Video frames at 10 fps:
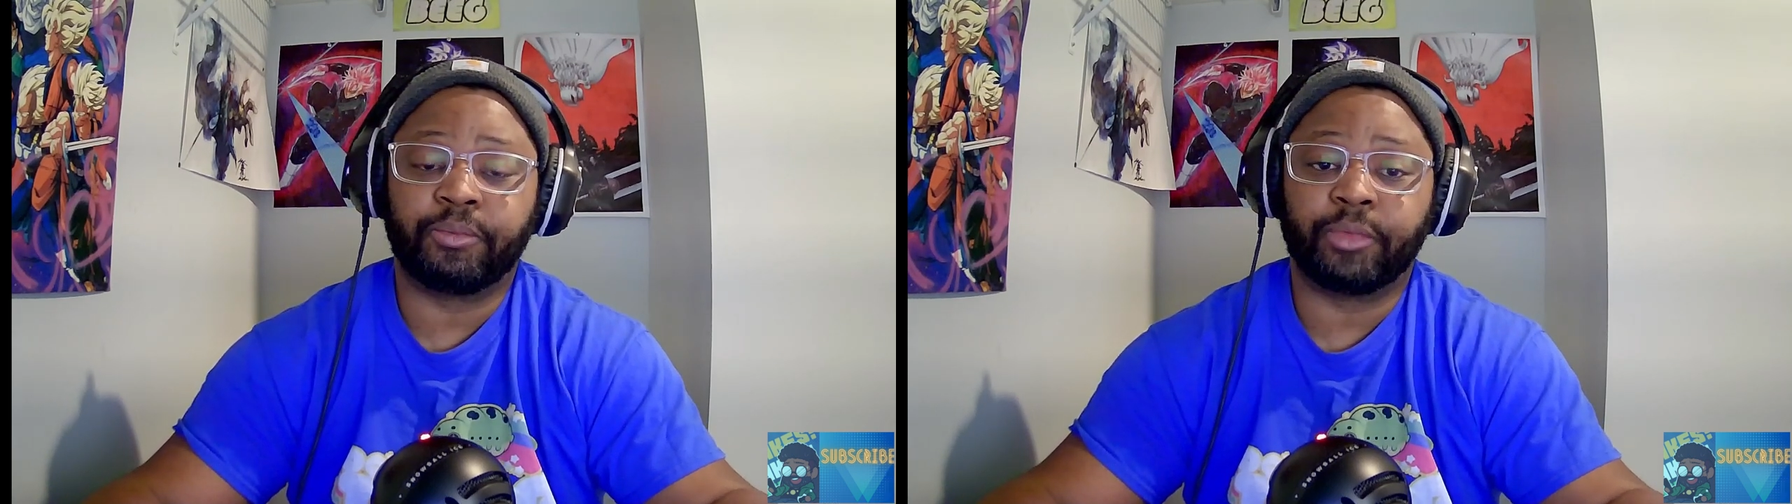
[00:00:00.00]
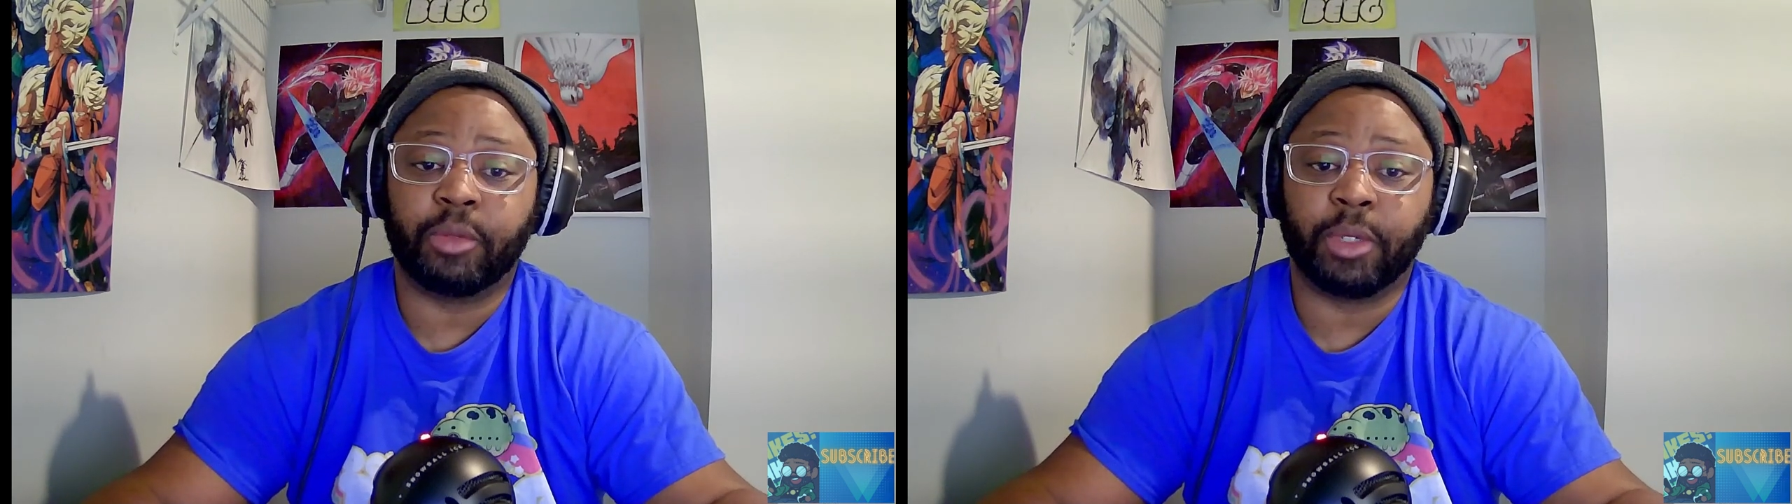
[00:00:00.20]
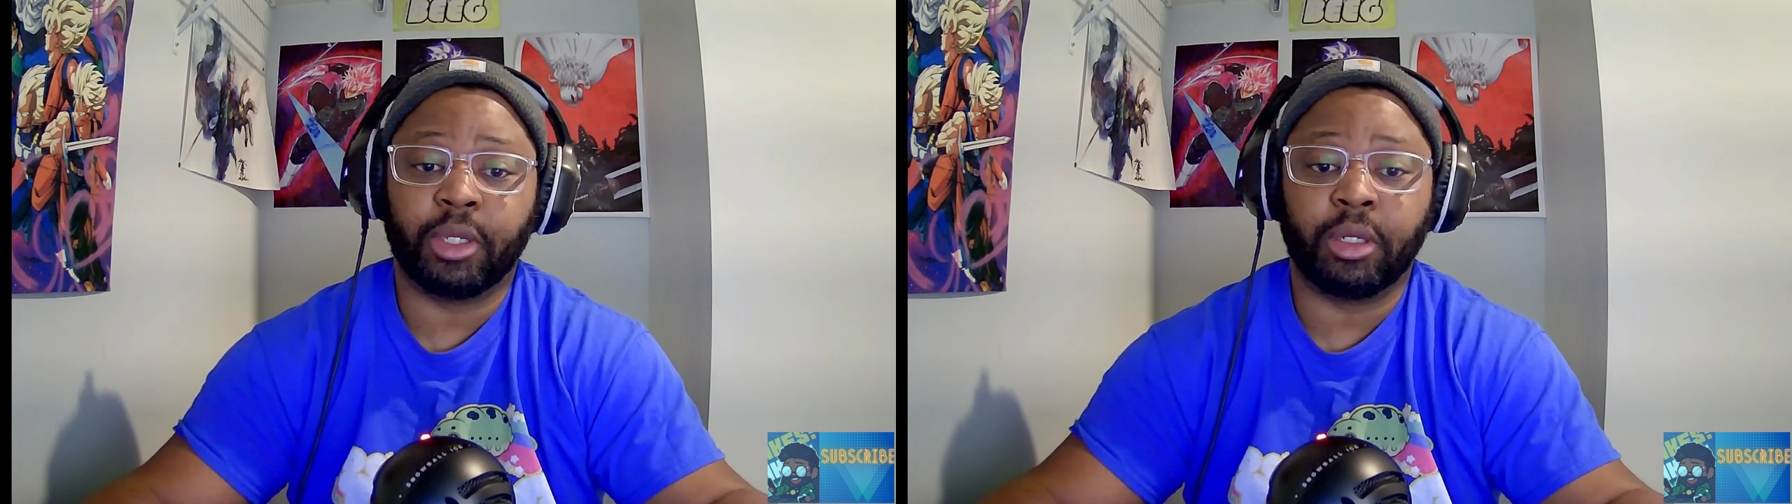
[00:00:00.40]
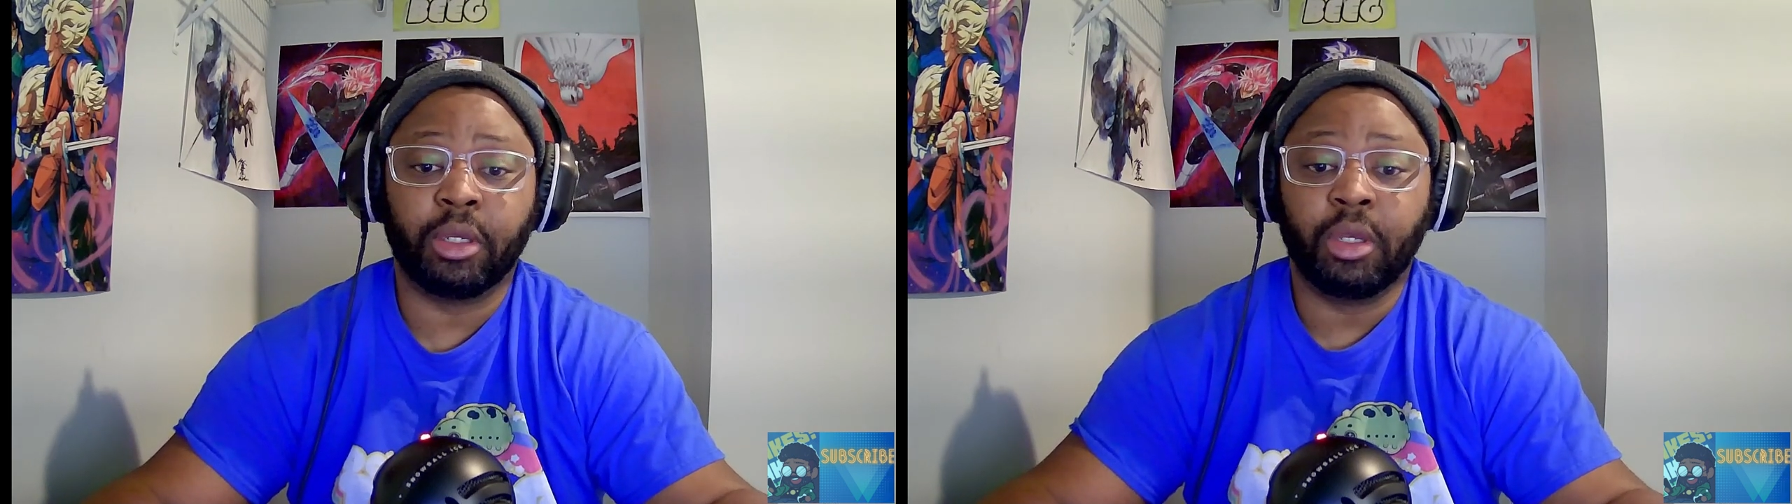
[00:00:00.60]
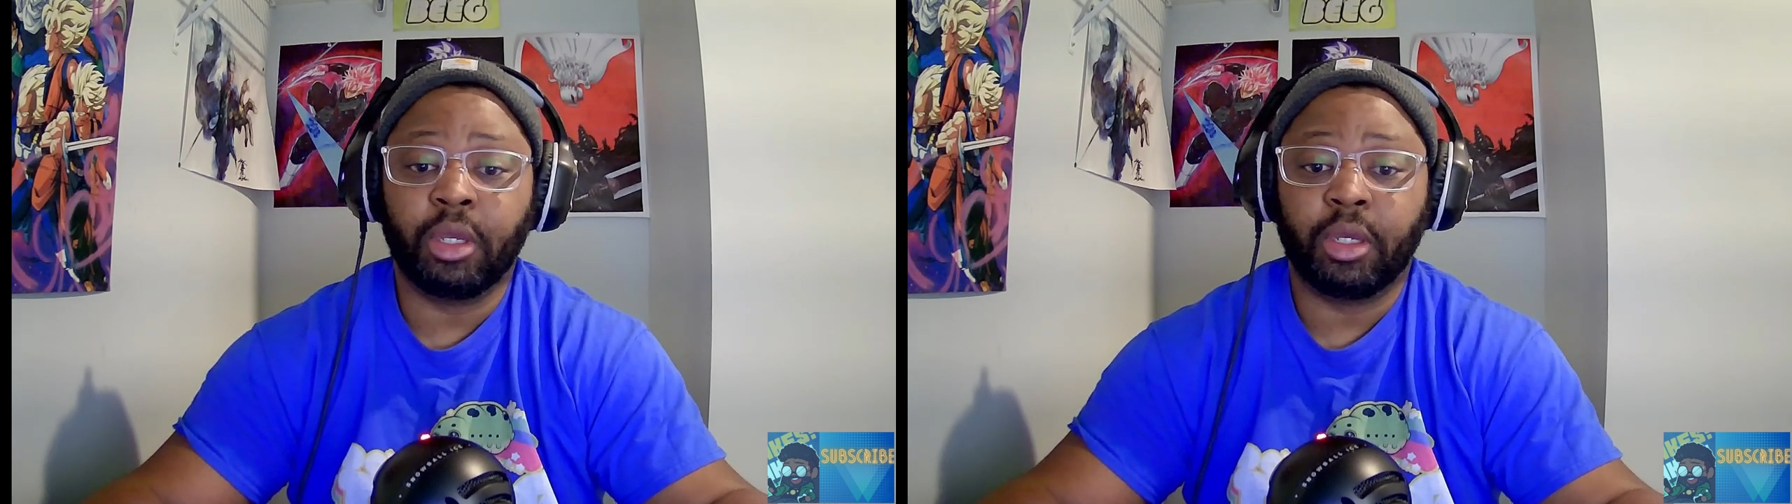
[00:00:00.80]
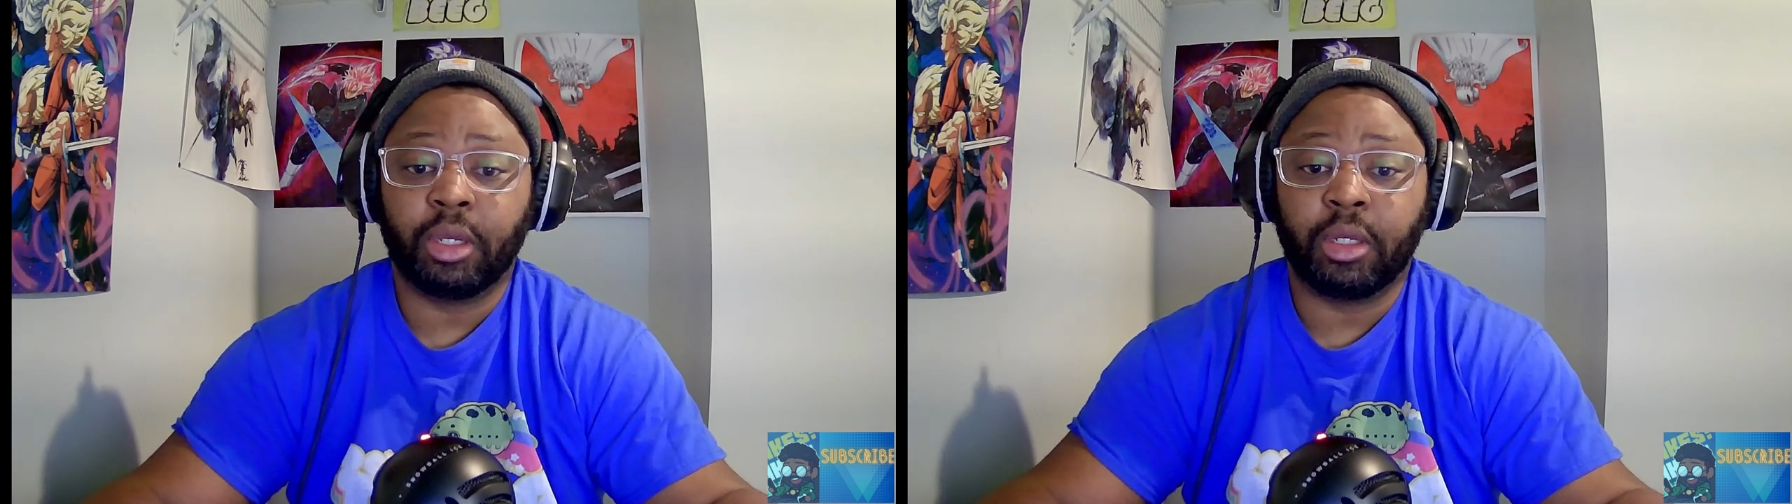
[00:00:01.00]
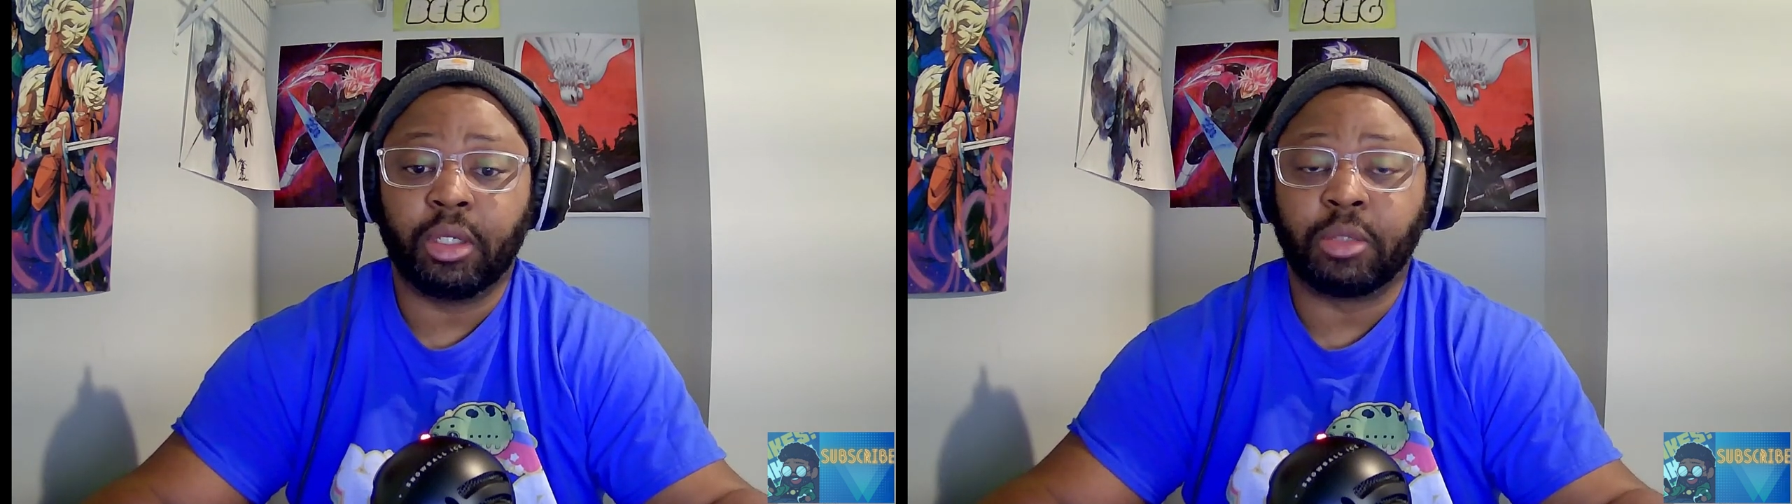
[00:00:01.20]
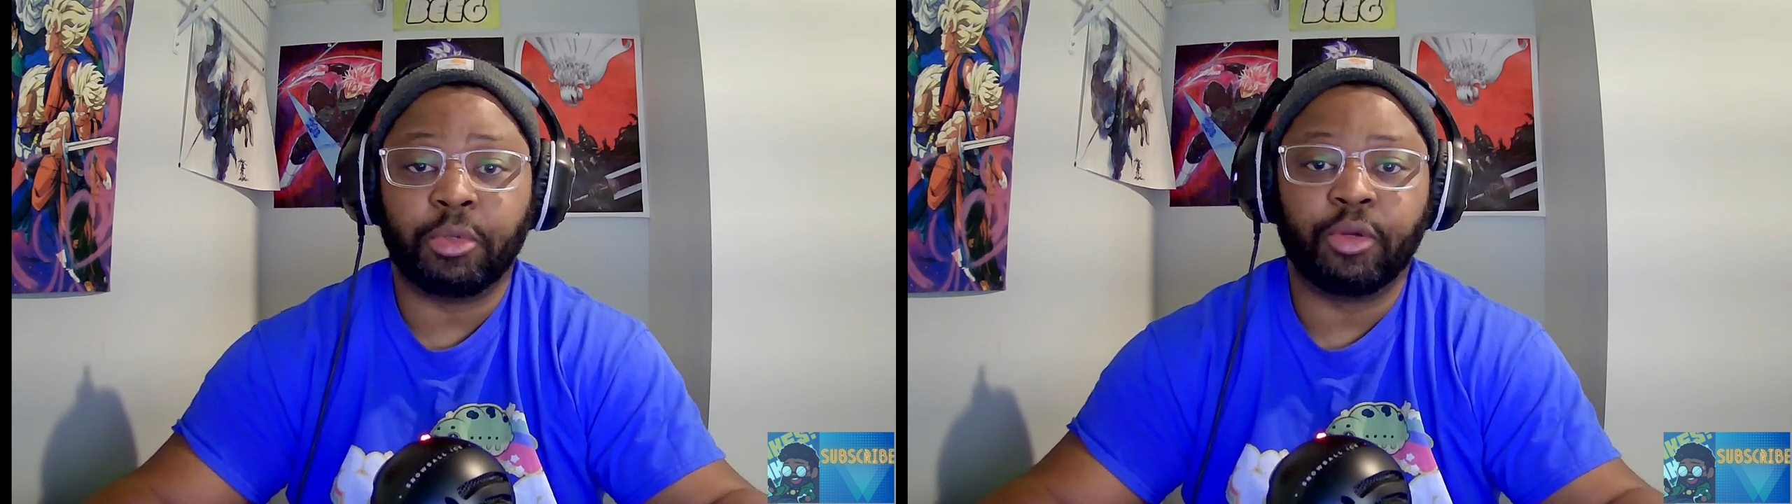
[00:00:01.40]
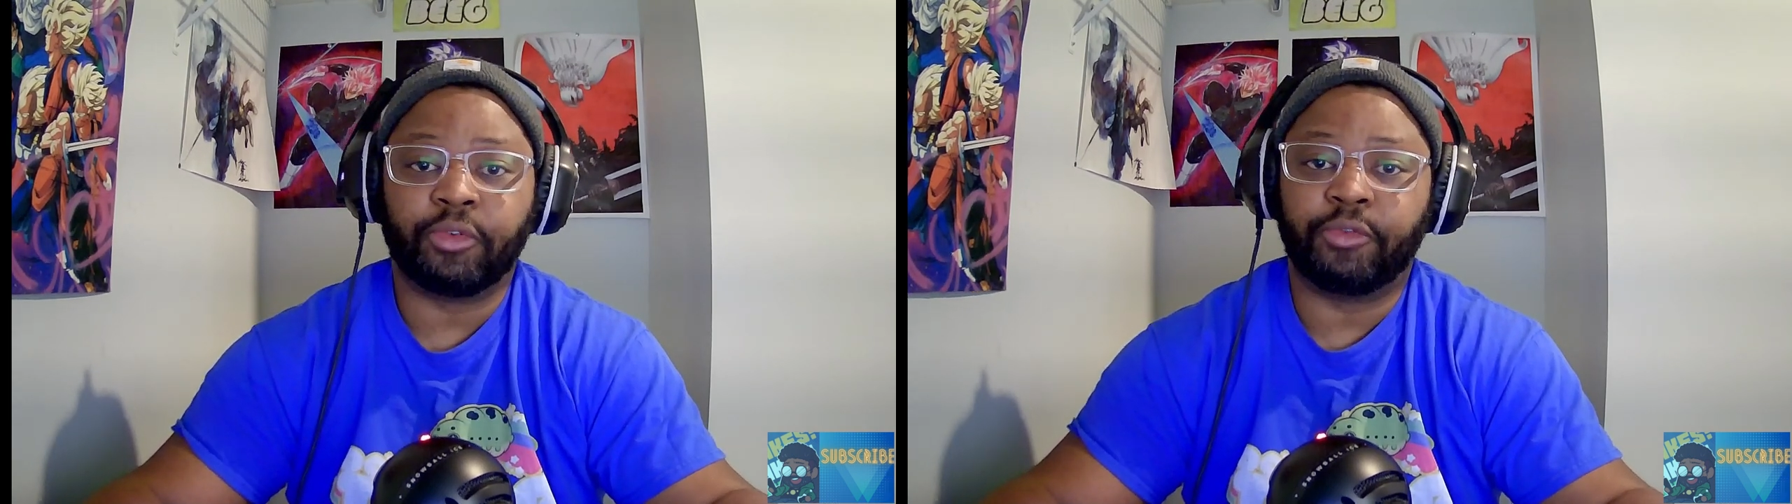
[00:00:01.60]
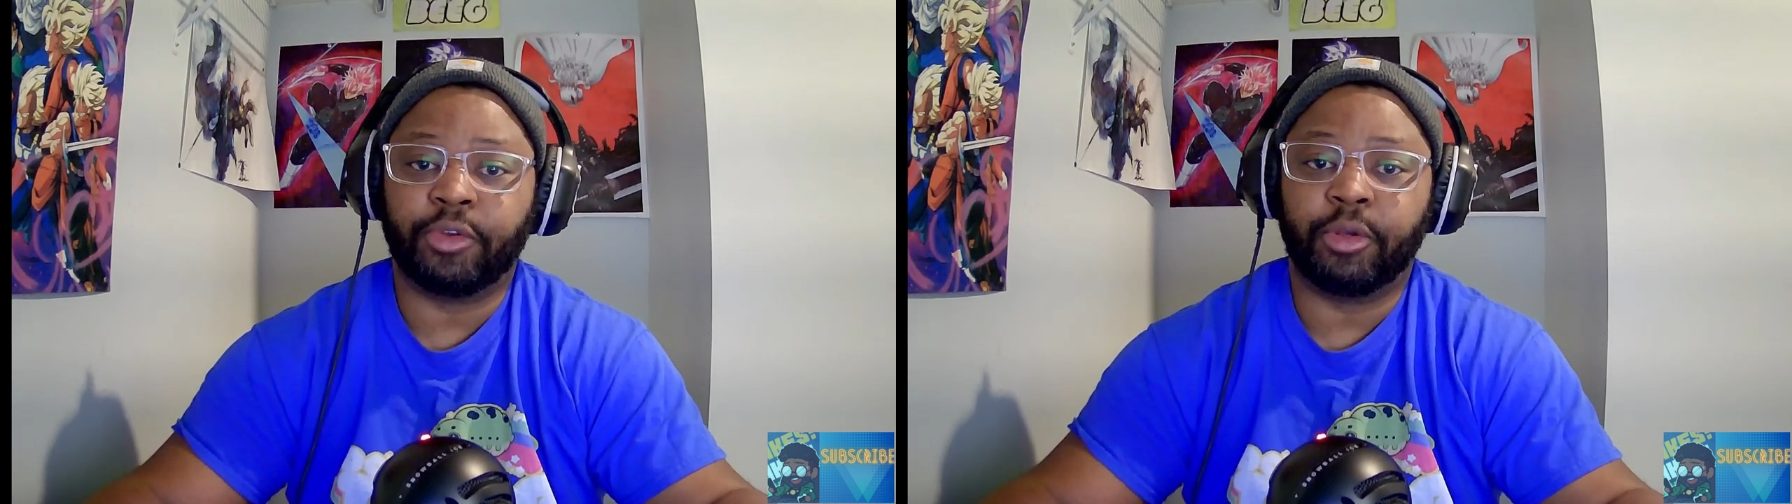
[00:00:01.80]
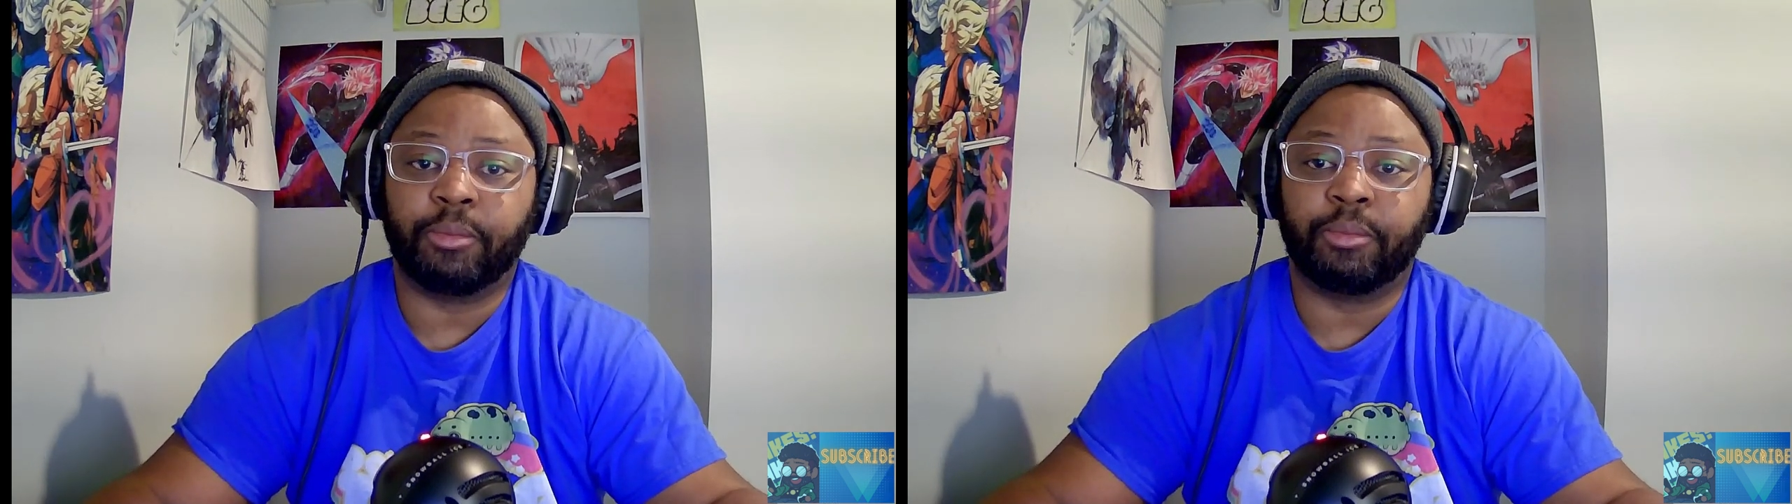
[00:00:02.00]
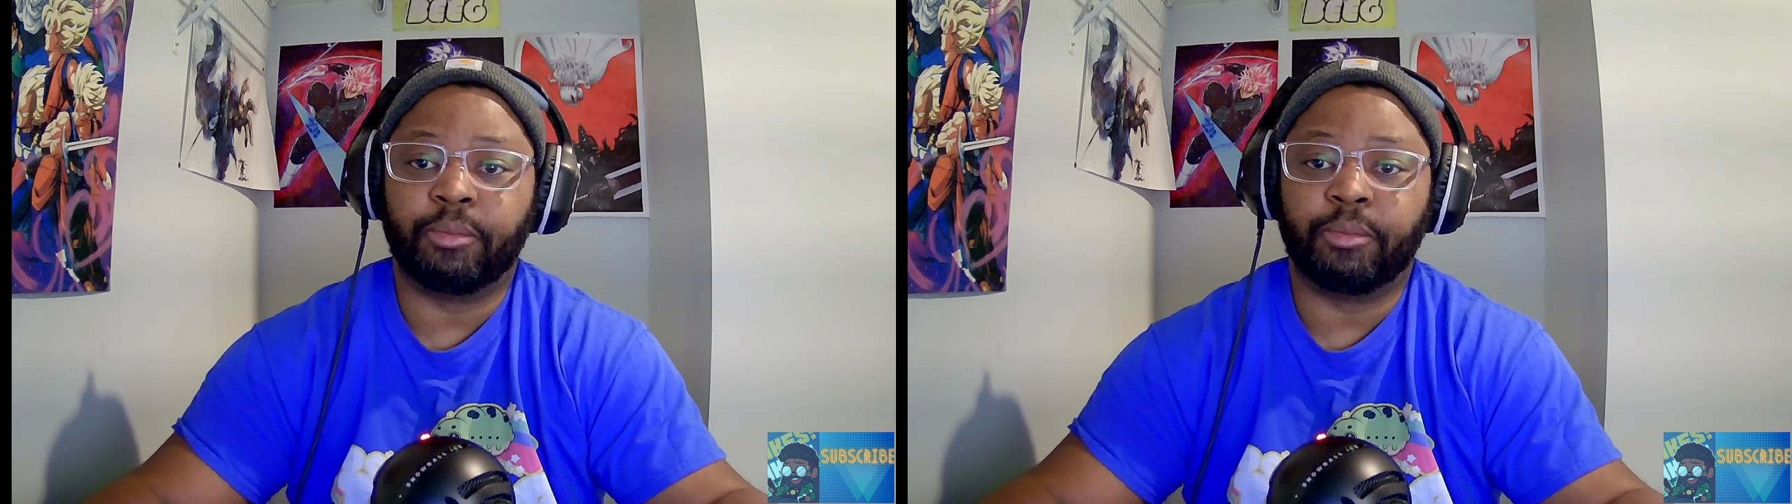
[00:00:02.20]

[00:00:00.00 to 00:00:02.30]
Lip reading: I mean, it's a beautiful film.